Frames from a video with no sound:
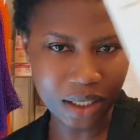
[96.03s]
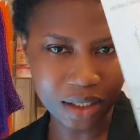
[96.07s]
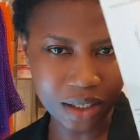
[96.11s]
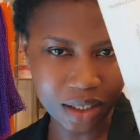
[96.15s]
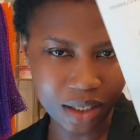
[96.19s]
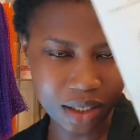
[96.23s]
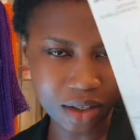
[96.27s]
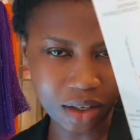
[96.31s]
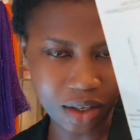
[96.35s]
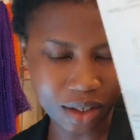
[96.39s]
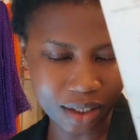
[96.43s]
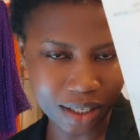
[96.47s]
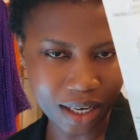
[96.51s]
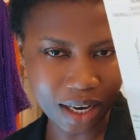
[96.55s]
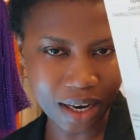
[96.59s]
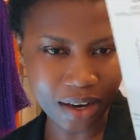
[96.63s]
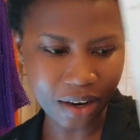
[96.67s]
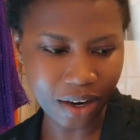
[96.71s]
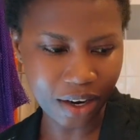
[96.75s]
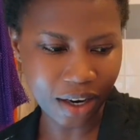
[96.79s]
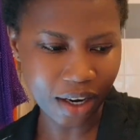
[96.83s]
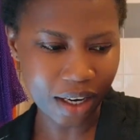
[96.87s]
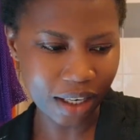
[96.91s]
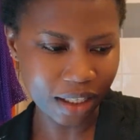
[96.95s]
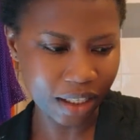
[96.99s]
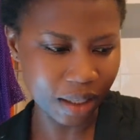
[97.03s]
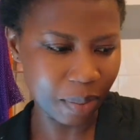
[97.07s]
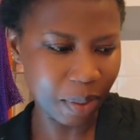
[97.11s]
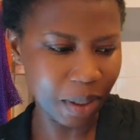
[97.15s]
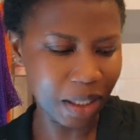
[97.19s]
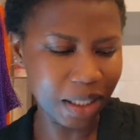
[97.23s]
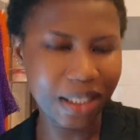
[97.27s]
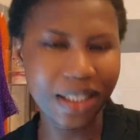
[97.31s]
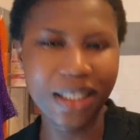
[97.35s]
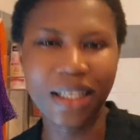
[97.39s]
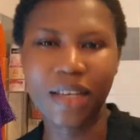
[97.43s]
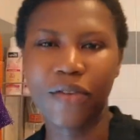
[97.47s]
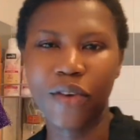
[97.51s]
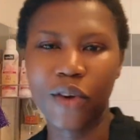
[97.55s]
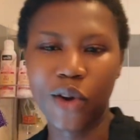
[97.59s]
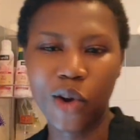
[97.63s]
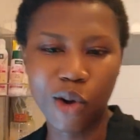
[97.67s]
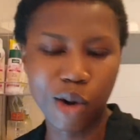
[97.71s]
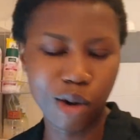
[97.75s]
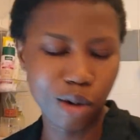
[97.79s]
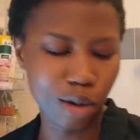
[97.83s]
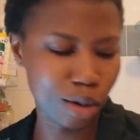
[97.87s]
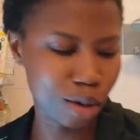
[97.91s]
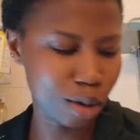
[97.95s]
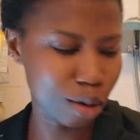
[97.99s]
in this container, it's a bit
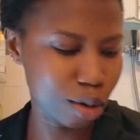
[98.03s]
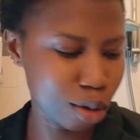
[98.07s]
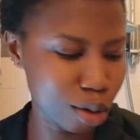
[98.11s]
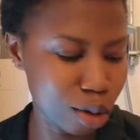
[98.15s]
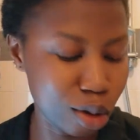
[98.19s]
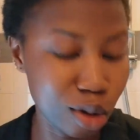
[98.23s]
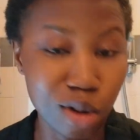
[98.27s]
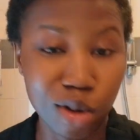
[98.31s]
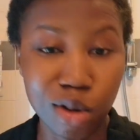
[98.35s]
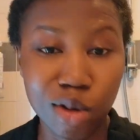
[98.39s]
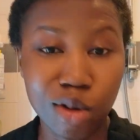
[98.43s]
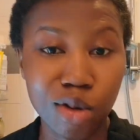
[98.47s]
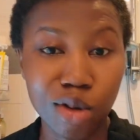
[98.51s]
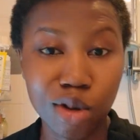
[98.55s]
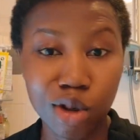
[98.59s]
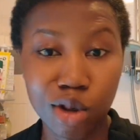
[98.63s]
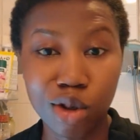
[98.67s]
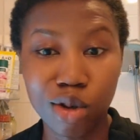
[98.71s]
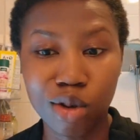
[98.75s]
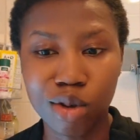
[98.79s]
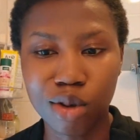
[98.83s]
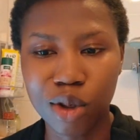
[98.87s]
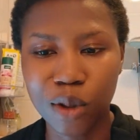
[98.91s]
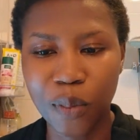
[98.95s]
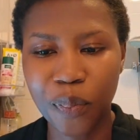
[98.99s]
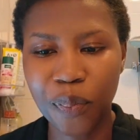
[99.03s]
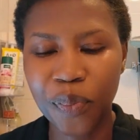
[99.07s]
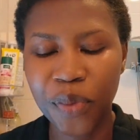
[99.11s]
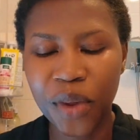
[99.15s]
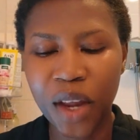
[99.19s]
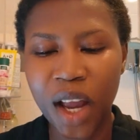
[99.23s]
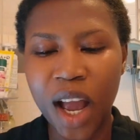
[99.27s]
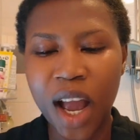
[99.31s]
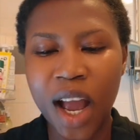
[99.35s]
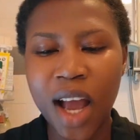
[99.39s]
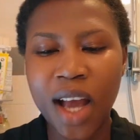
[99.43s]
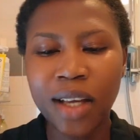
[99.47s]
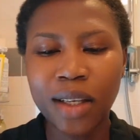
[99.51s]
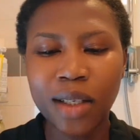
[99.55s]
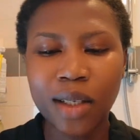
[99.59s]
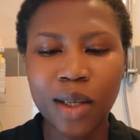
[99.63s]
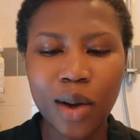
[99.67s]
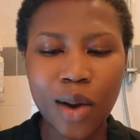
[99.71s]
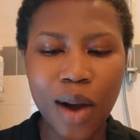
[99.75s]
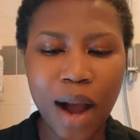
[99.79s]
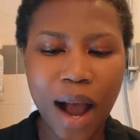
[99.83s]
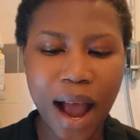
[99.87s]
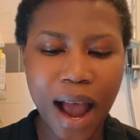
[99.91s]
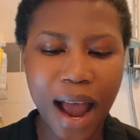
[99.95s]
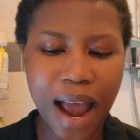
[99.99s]
difficult to use.
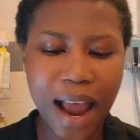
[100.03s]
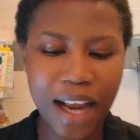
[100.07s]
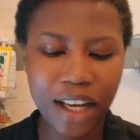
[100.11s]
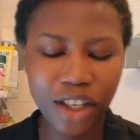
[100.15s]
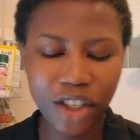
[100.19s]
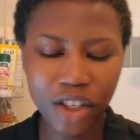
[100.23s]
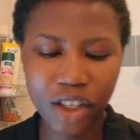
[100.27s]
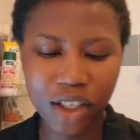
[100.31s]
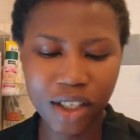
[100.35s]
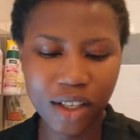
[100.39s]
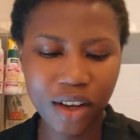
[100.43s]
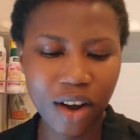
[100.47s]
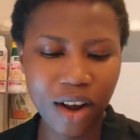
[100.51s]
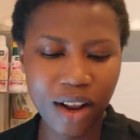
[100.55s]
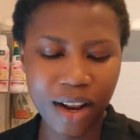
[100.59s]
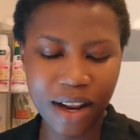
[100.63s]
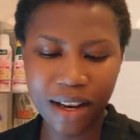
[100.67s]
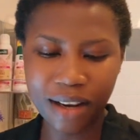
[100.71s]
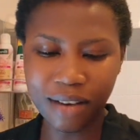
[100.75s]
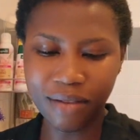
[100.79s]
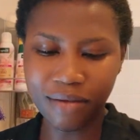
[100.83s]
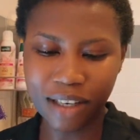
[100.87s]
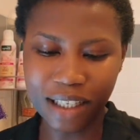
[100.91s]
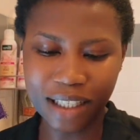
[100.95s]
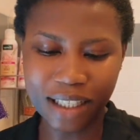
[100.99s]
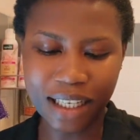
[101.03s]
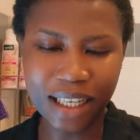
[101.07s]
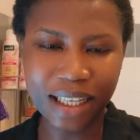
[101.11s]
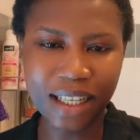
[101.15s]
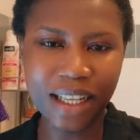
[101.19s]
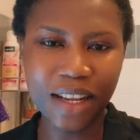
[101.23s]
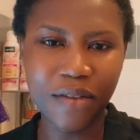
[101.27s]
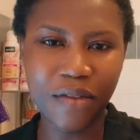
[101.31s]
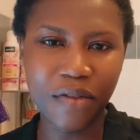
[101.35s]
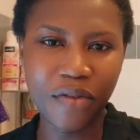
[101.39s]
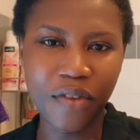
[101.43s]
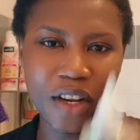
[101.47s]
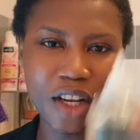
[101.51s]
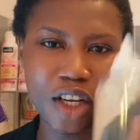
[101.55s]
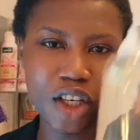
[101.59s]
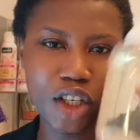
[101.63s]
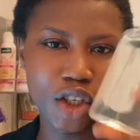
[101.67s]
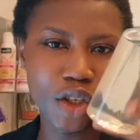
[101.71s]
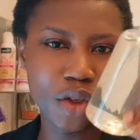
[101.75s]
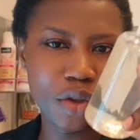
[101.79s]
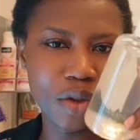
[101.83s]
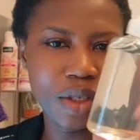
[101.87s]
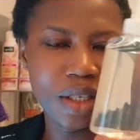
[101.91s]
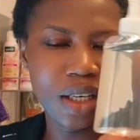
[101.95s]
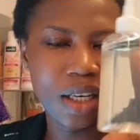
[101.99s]
So I just recently finished
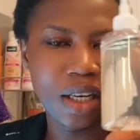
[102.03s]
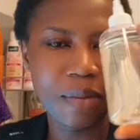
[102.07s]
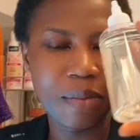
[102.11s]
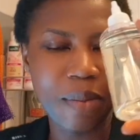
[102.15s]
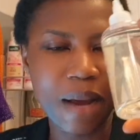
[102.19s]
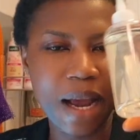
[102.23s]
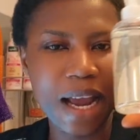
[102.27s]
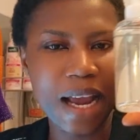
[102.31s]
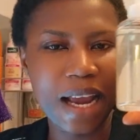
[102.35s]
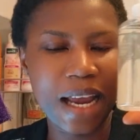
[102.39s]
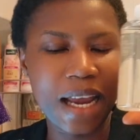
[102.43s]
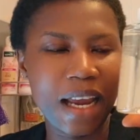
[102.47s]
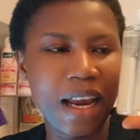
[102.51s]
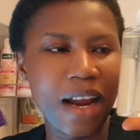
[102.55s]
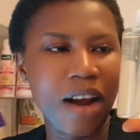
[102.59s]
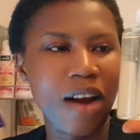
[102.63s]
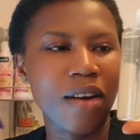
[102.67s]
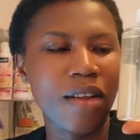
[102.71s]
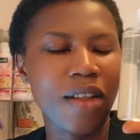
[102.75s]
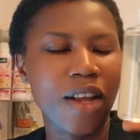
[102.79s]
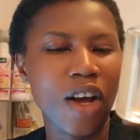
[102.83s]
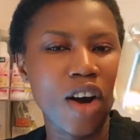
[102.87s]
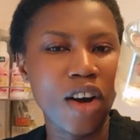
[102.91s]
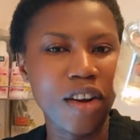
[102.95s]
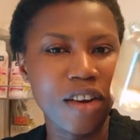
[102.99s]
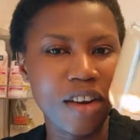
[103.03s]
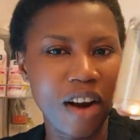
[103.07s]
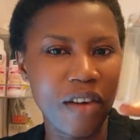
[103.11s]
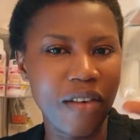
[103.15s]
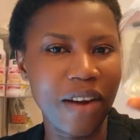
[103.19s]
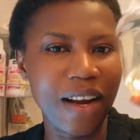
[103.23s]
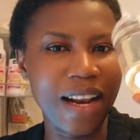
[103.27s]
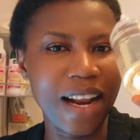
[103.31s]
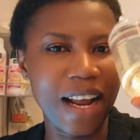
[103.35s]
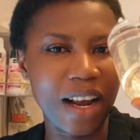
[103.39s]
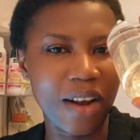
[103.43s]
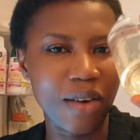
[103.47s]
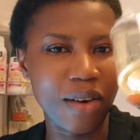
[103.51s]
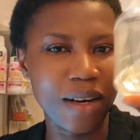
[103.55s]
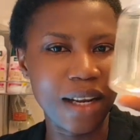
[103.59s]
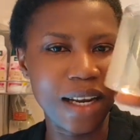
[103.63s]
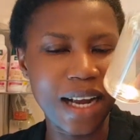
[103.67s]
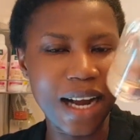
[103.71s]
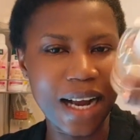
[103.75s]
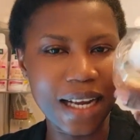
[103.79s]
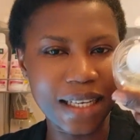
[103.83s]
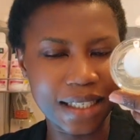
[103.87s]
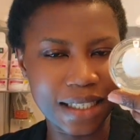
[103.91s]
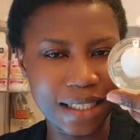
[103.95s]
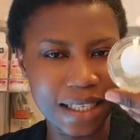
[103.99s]
using the ordinary glycolic
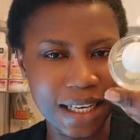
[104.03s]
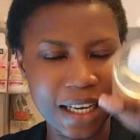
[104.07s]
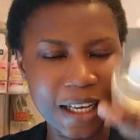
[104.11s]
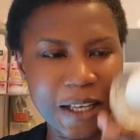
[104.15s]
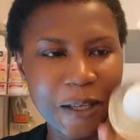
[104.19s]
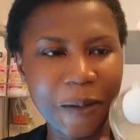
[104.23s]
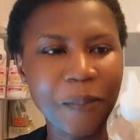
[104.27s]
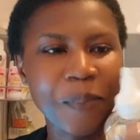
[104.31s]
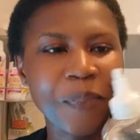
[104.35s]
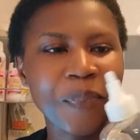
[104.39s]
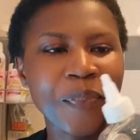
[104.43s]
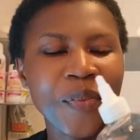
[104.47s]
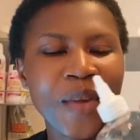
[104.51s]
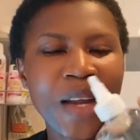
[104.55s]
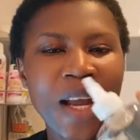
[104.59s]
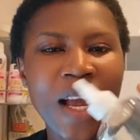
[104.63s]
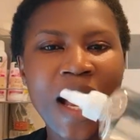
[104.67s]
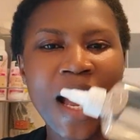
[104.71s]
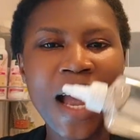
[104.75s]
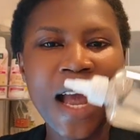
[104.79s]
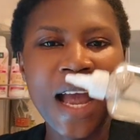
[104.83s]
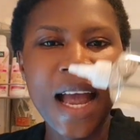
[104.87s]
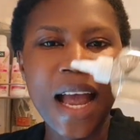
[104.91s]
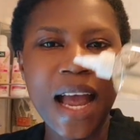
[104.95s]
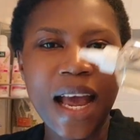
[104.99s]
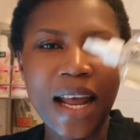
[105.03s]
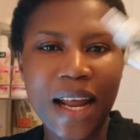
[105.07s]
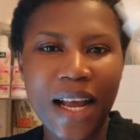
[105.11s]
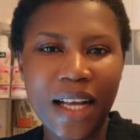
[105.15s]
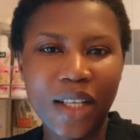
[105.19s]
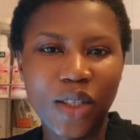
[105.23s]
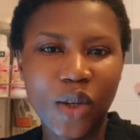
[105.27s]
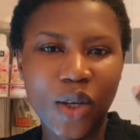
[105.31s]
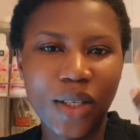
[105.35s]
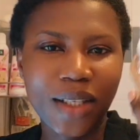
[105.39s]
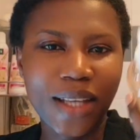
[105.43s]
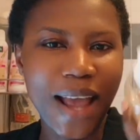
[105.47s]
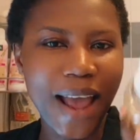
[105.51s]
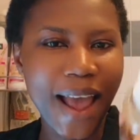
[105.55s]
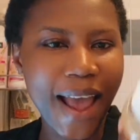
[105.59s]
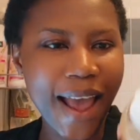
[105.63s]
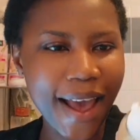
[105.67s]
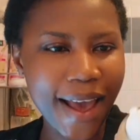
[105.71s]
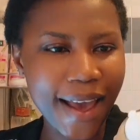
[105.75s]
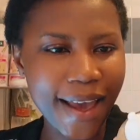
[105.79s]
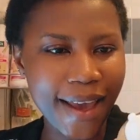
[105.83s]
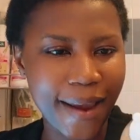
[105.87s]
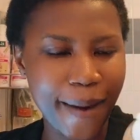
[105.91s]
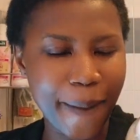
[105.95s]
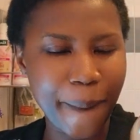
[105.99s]
acid, and I thought,
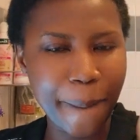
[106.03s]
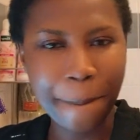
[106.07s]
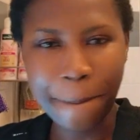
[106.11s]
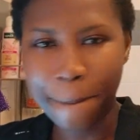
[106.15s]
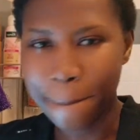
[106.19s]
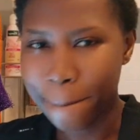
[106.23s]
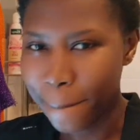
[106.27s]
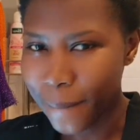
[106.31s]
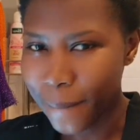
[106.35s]
hey,